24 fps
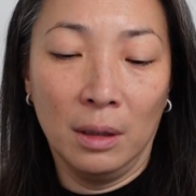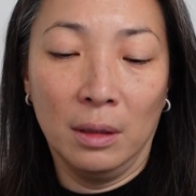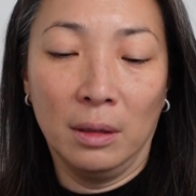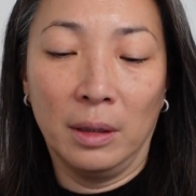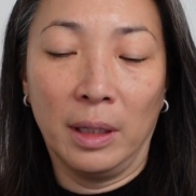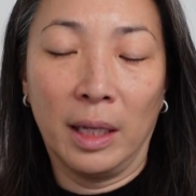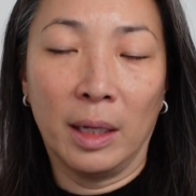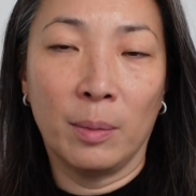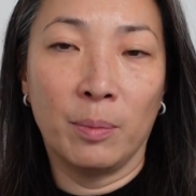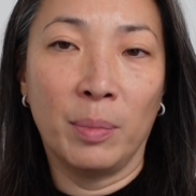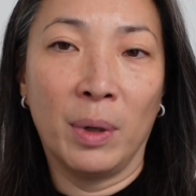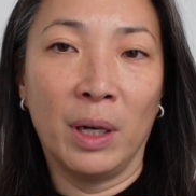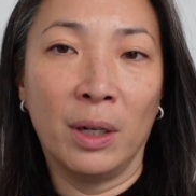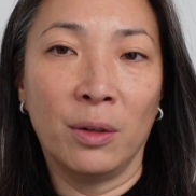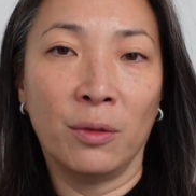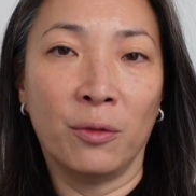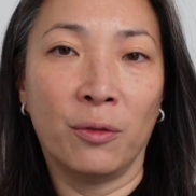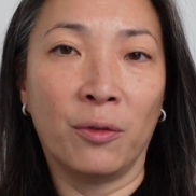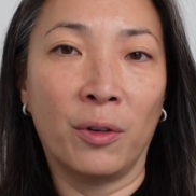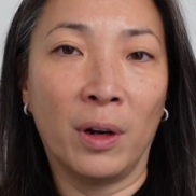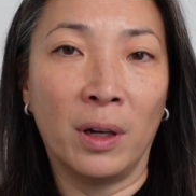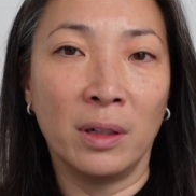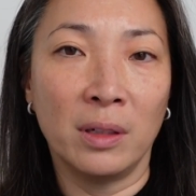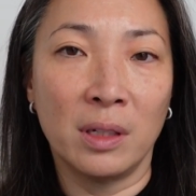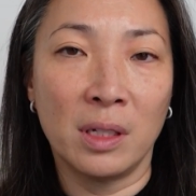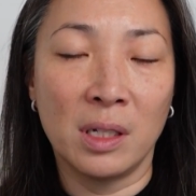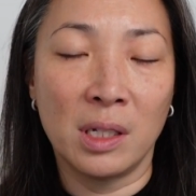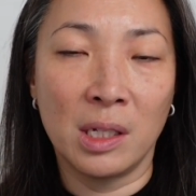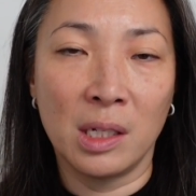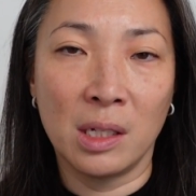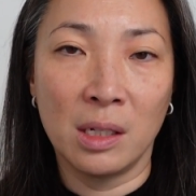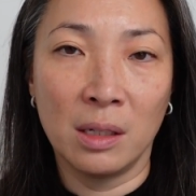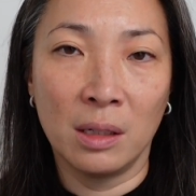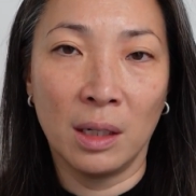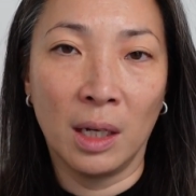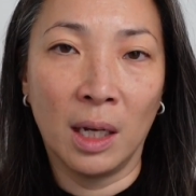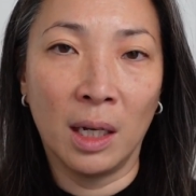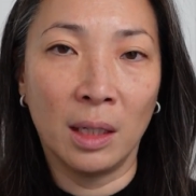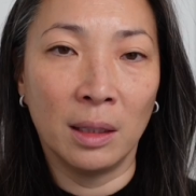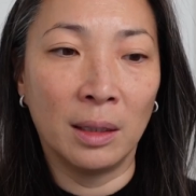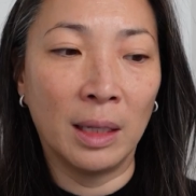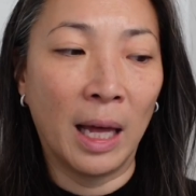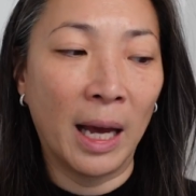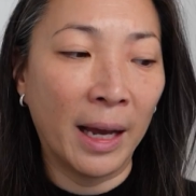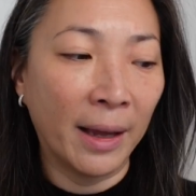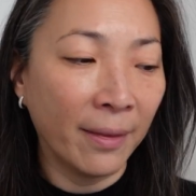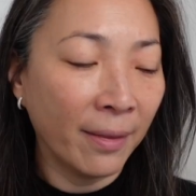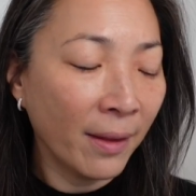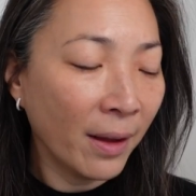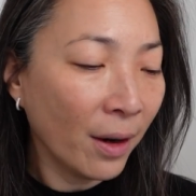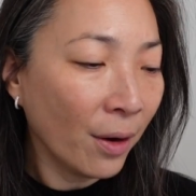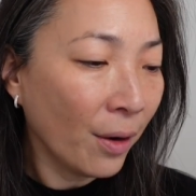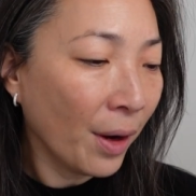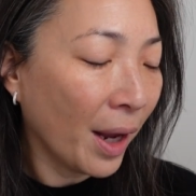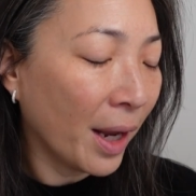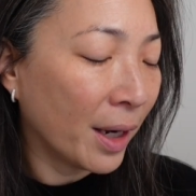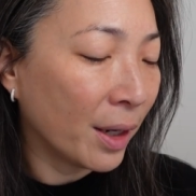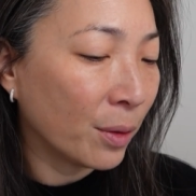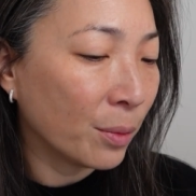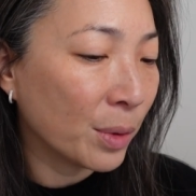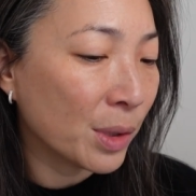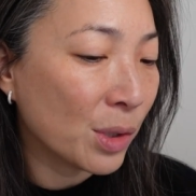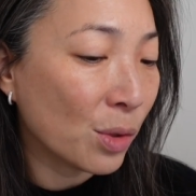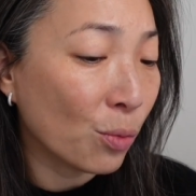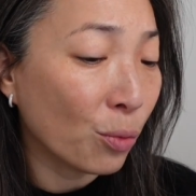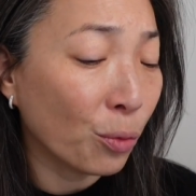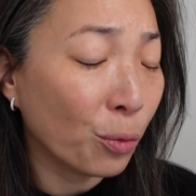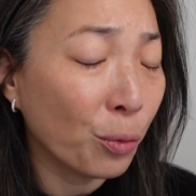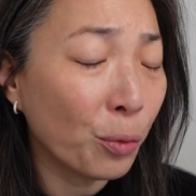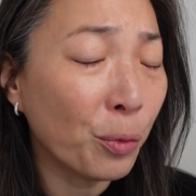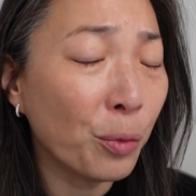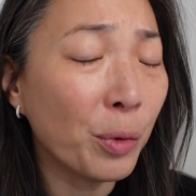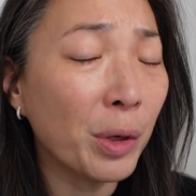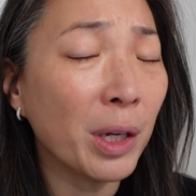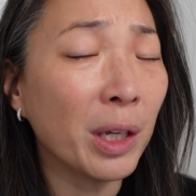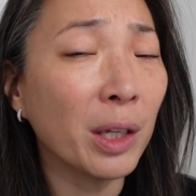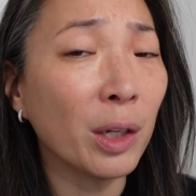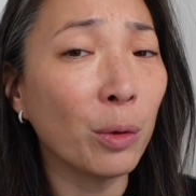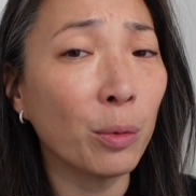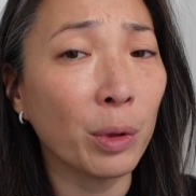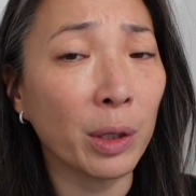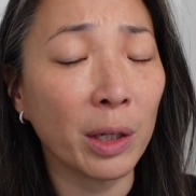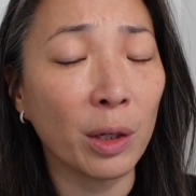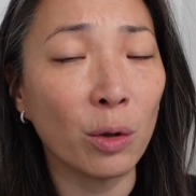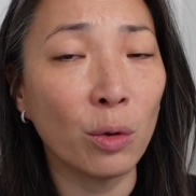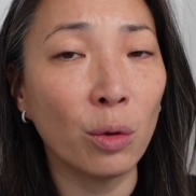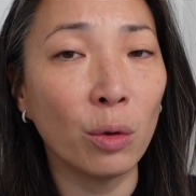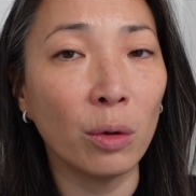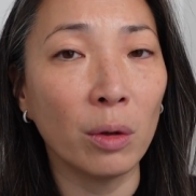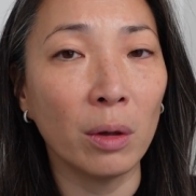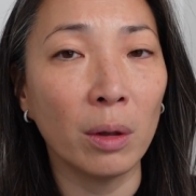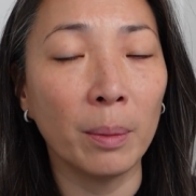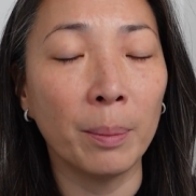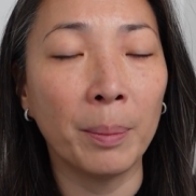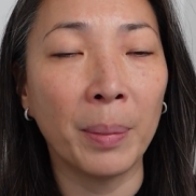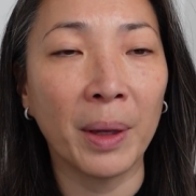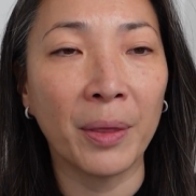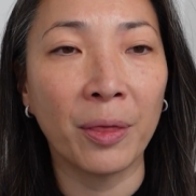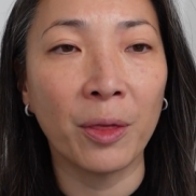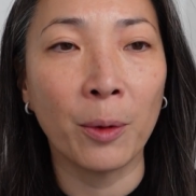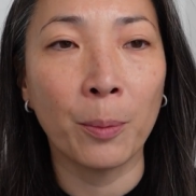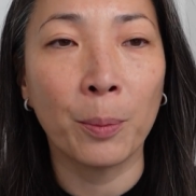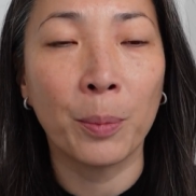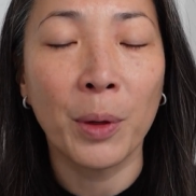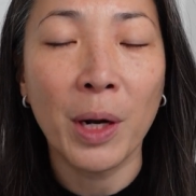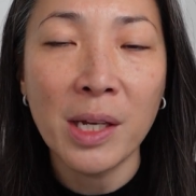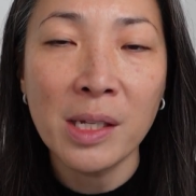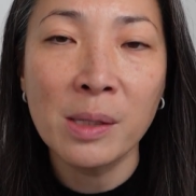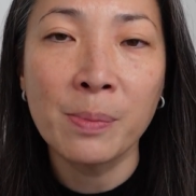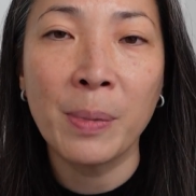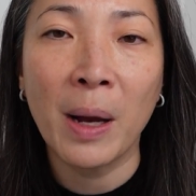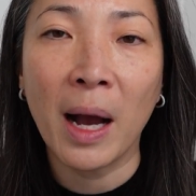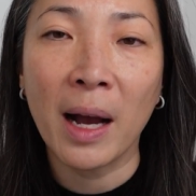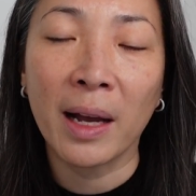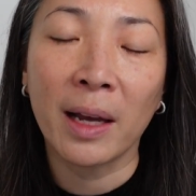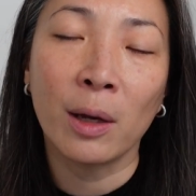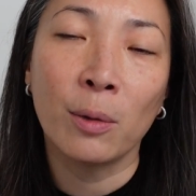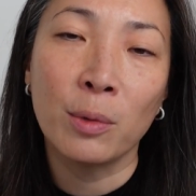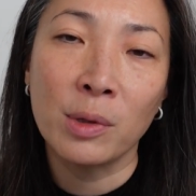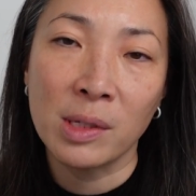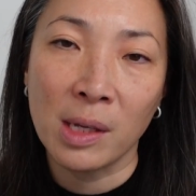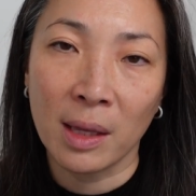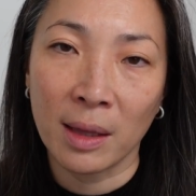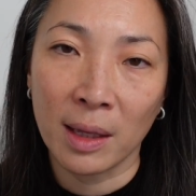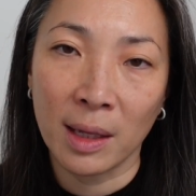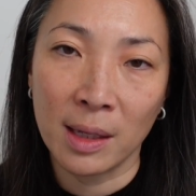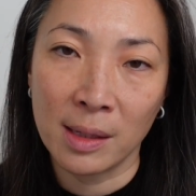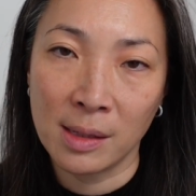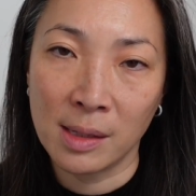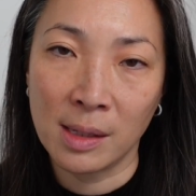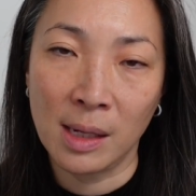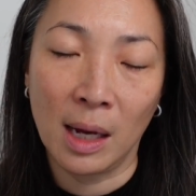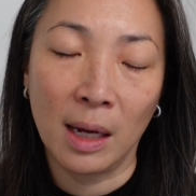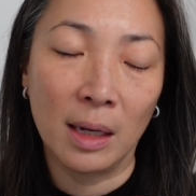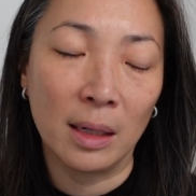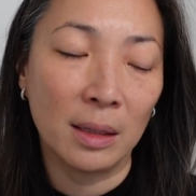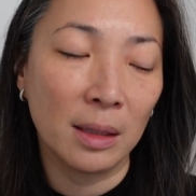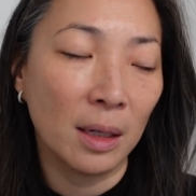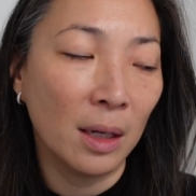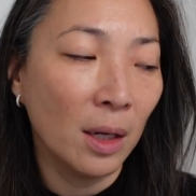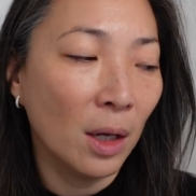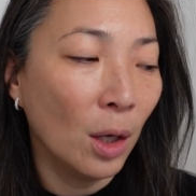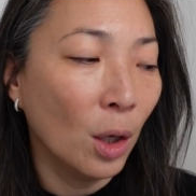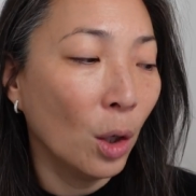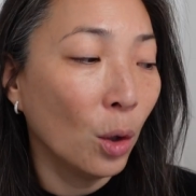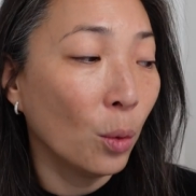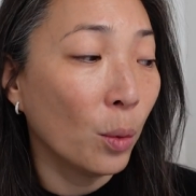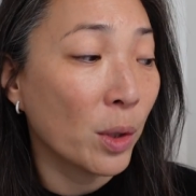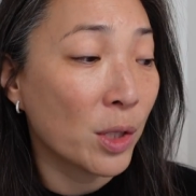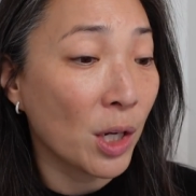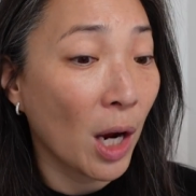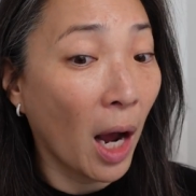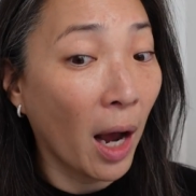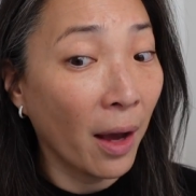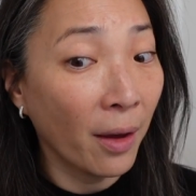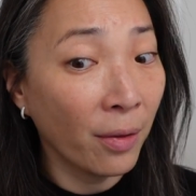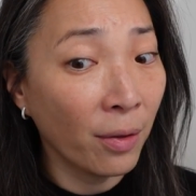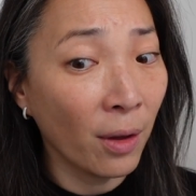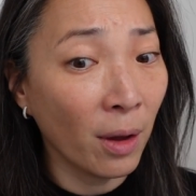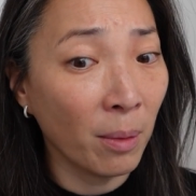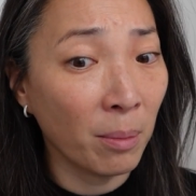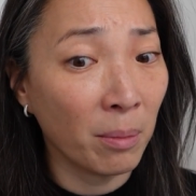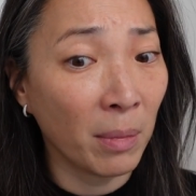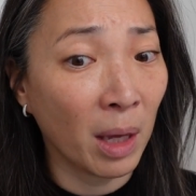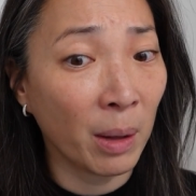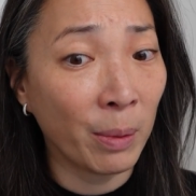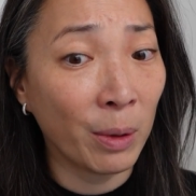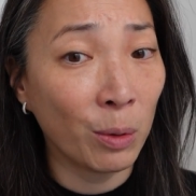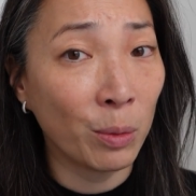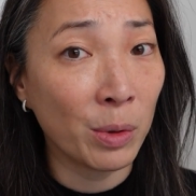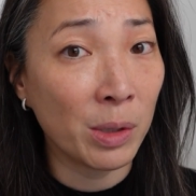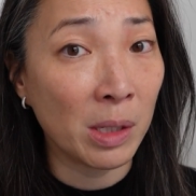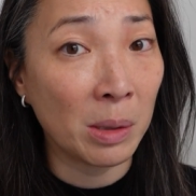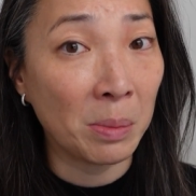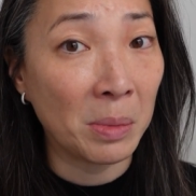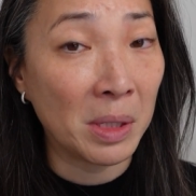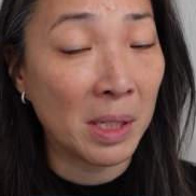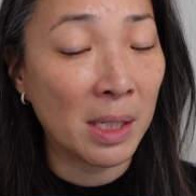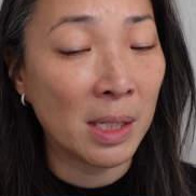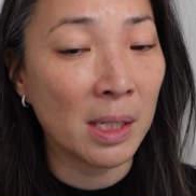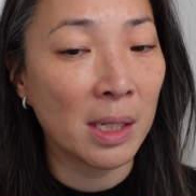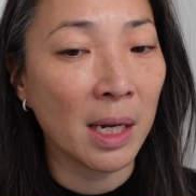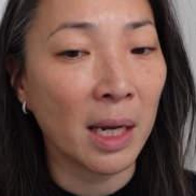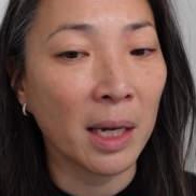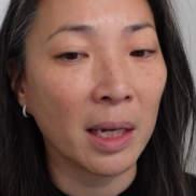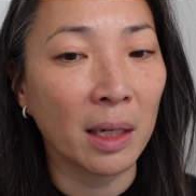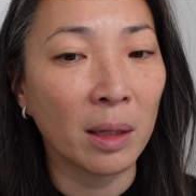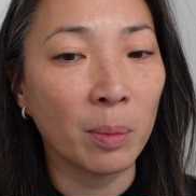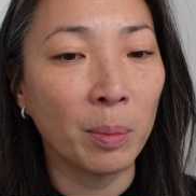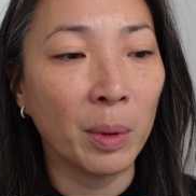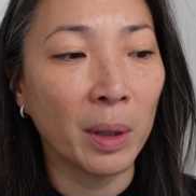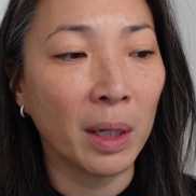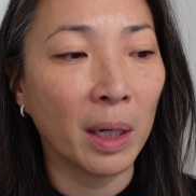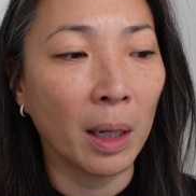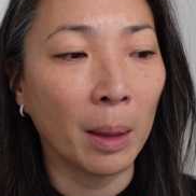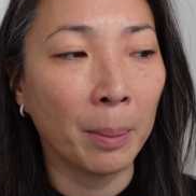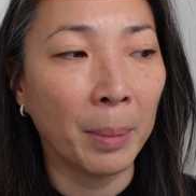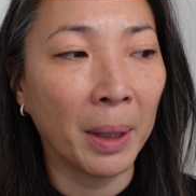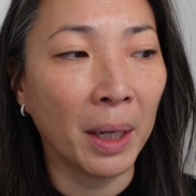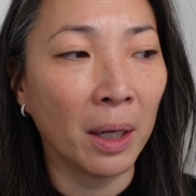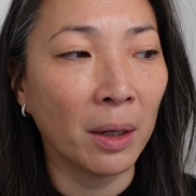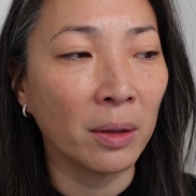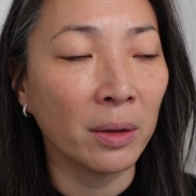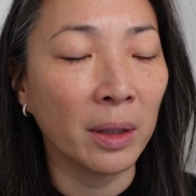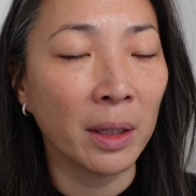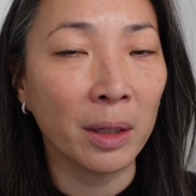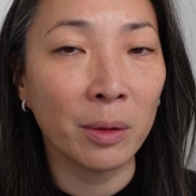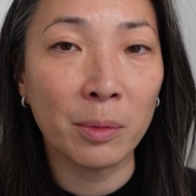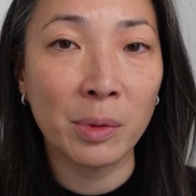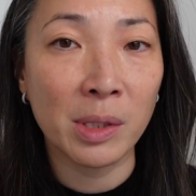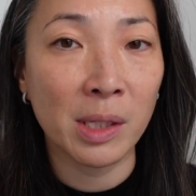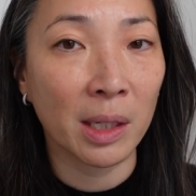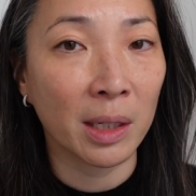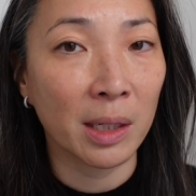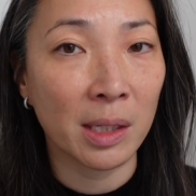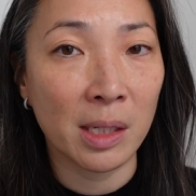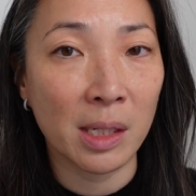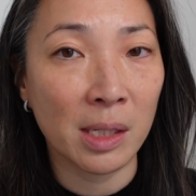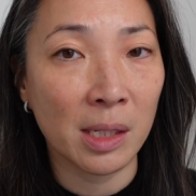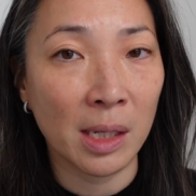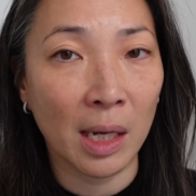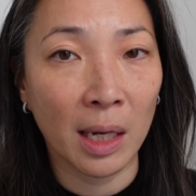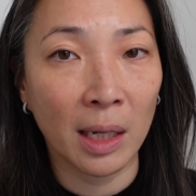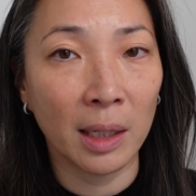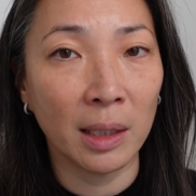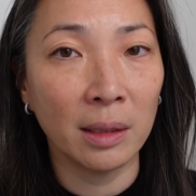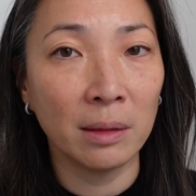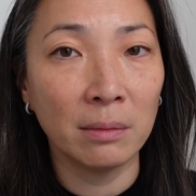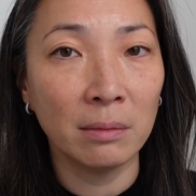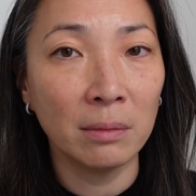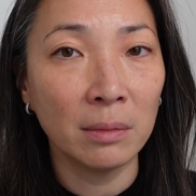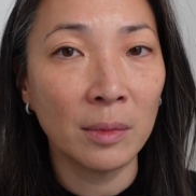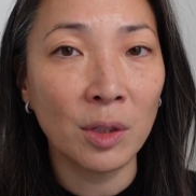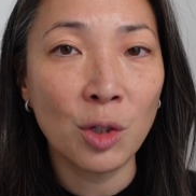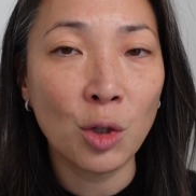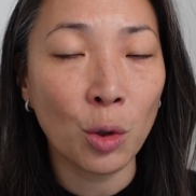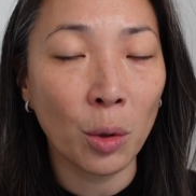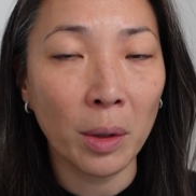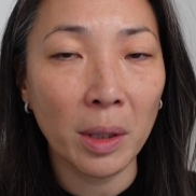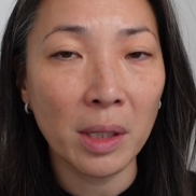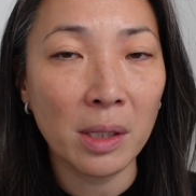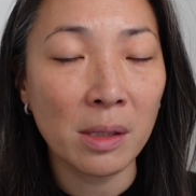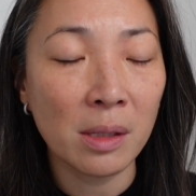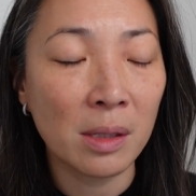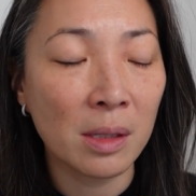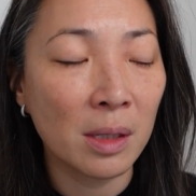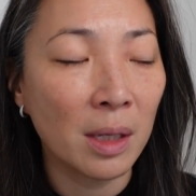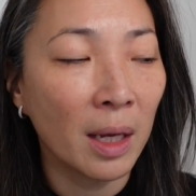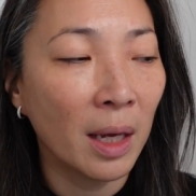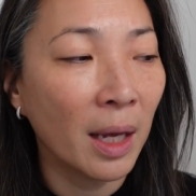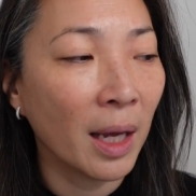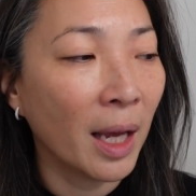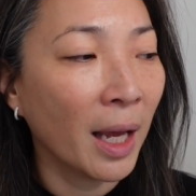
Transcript: like button front uh, line there, and it was really, really cool, but the breast pocket was on the inside, which I thought maybe was a mistake, but apparently it was like a design choice.